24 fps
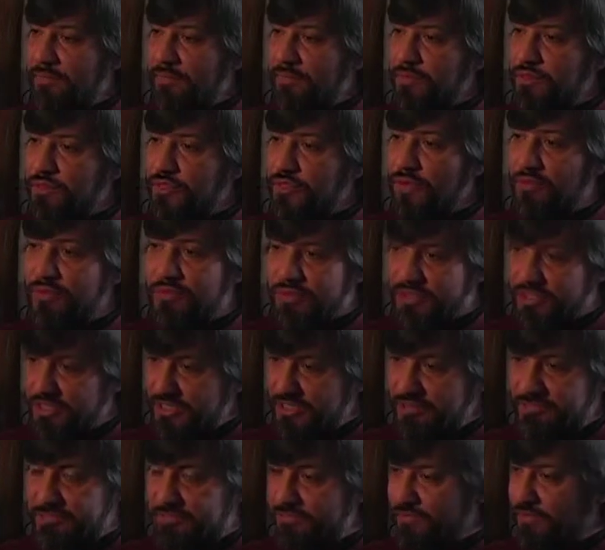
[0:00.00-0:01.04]
So there's
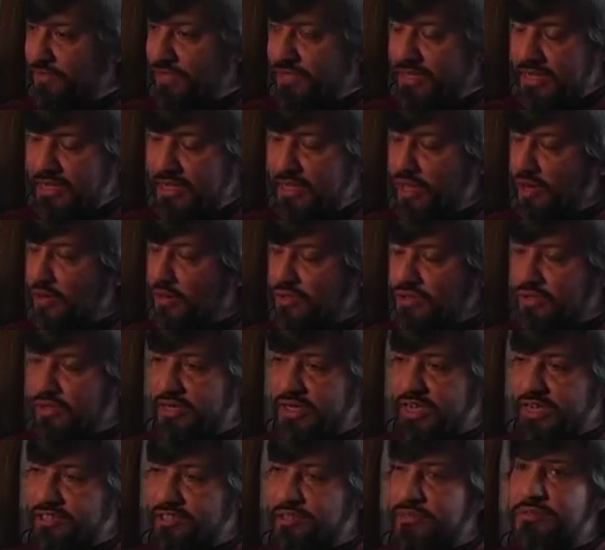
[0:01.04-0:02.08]
a very close
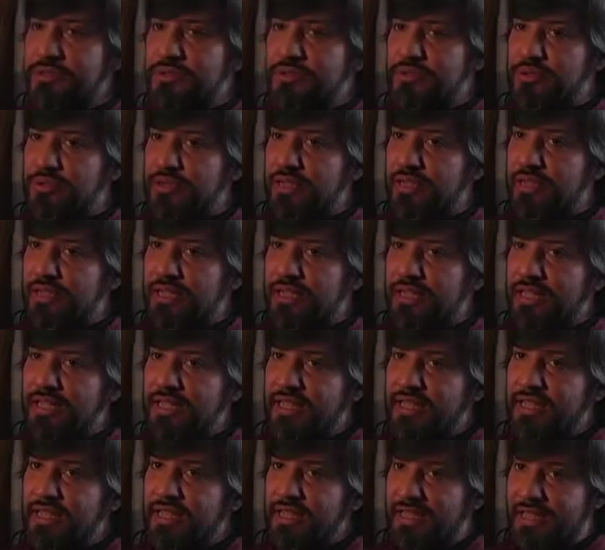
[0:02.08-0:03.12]
connection between
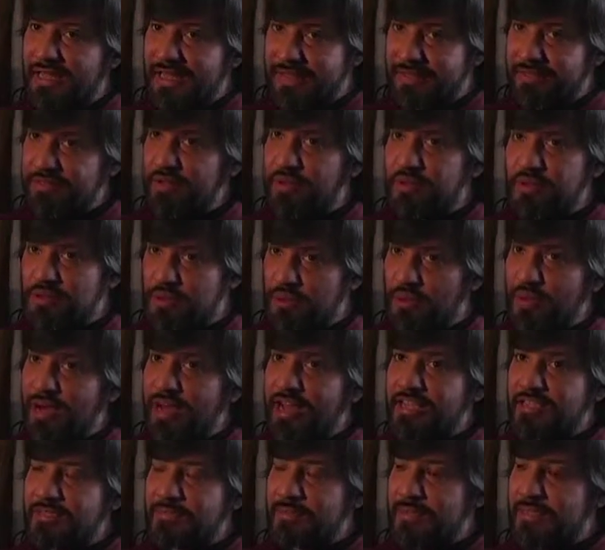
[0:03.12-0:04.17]
those two
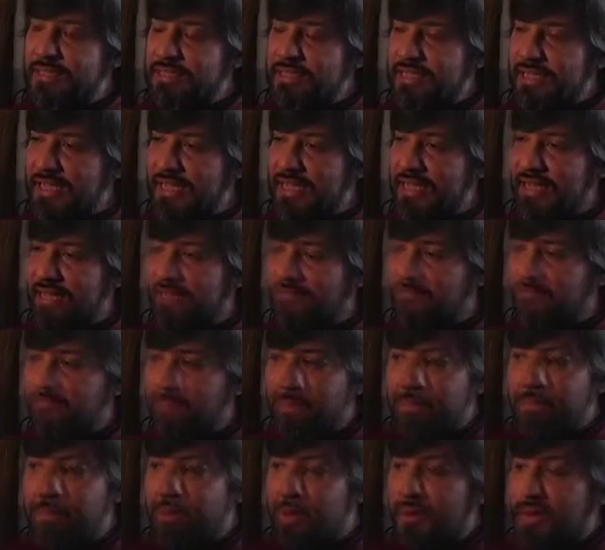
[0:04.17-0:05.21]
aspects, and
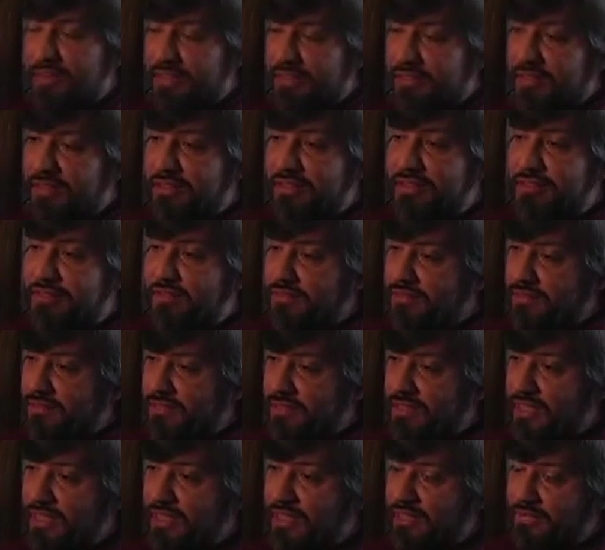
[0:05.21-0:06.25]
probably the
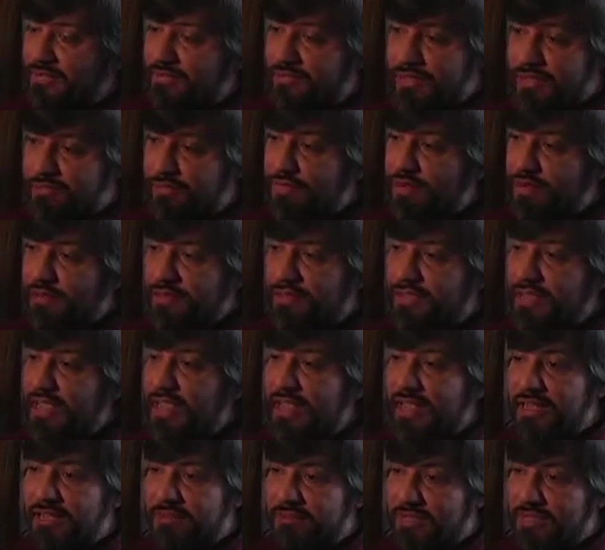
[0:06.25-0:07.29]
different
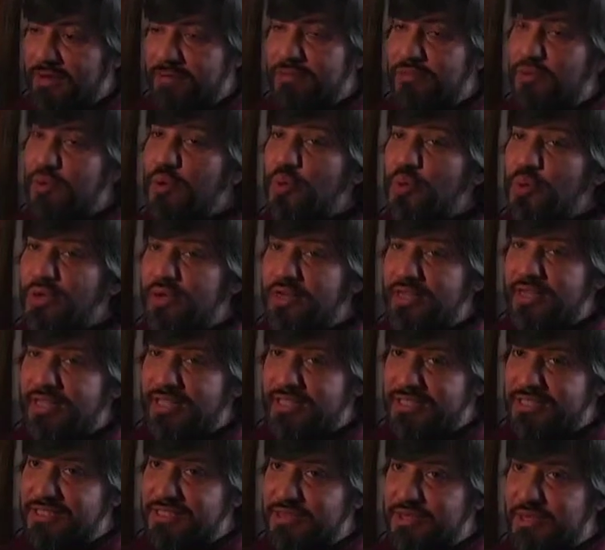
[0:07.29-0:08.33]
thing that I'm doing
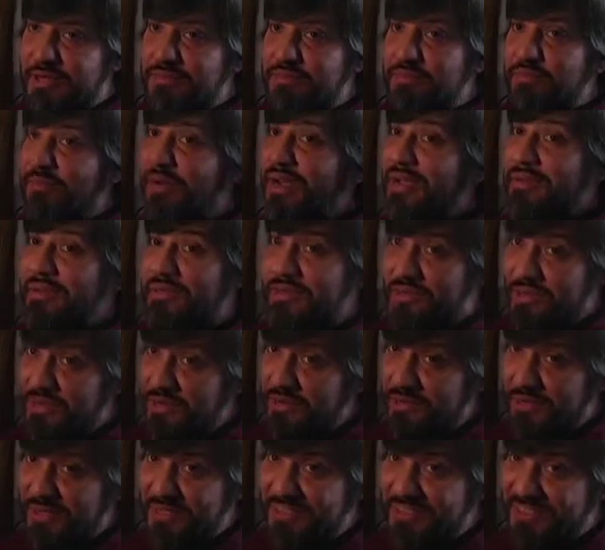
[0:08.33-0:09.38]
is my
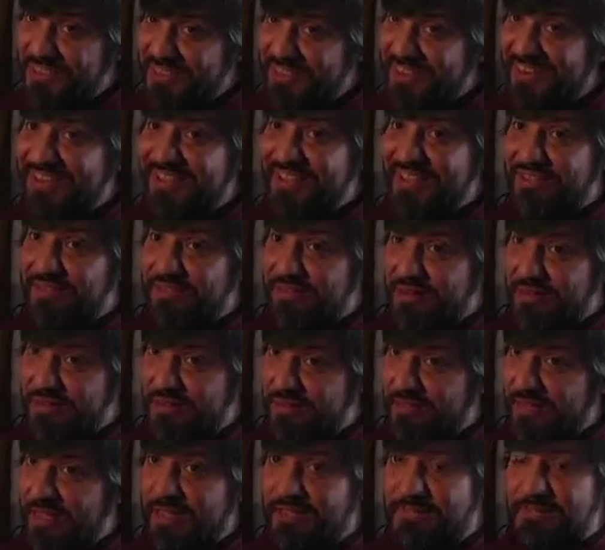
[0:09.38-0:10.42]
materials are different.
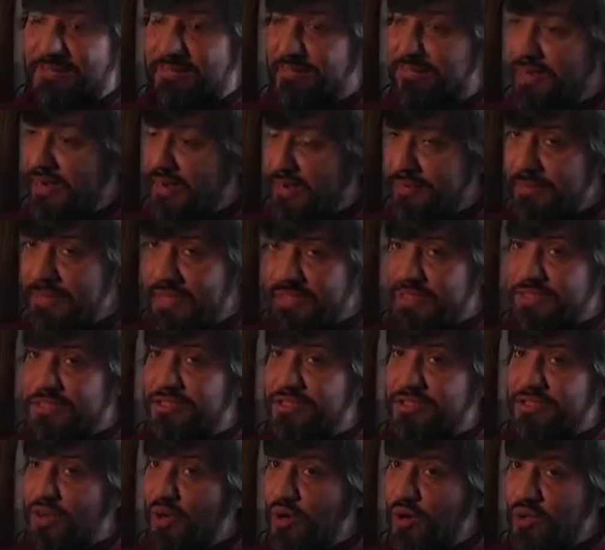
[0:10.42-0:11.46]
I'm very much
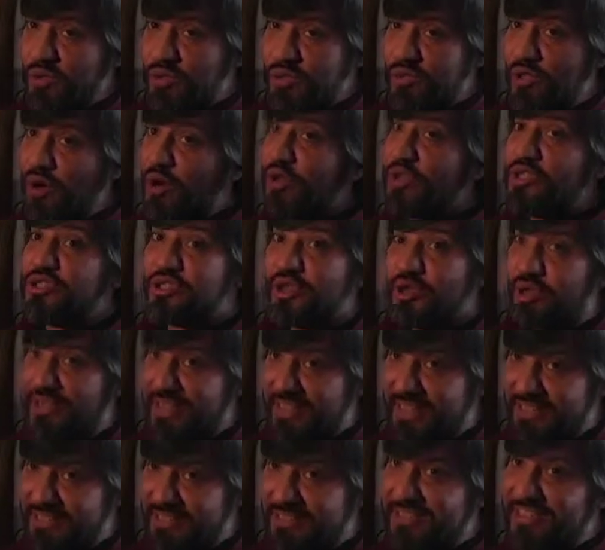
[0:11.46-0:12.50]
noise
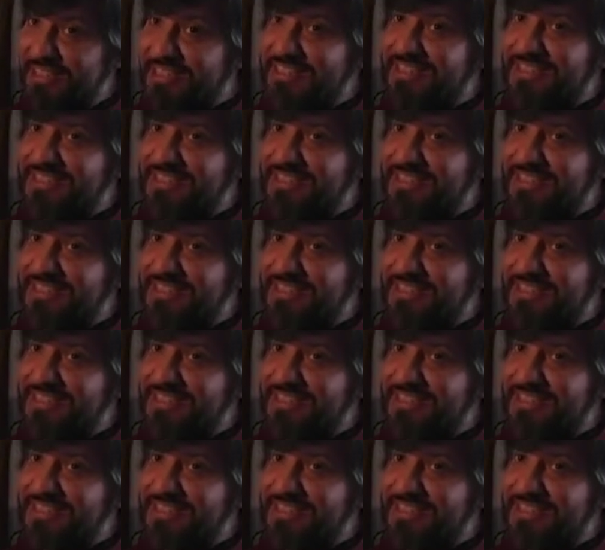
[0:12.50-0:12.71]
oriented.